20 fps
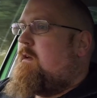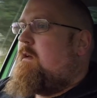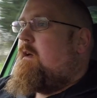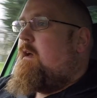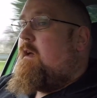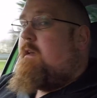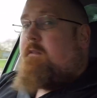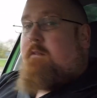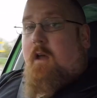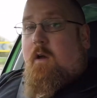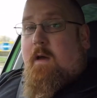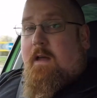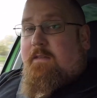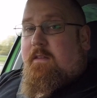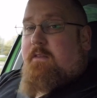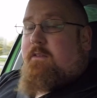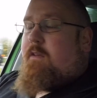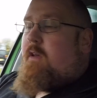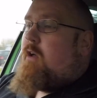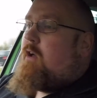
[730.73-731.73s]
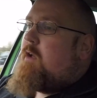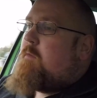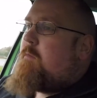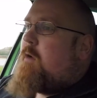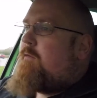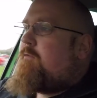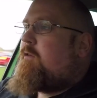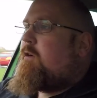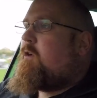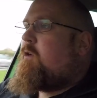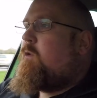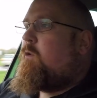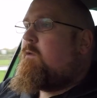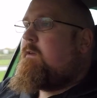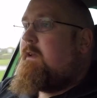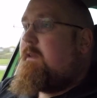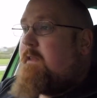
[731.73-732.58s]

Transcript: So at the time of recording,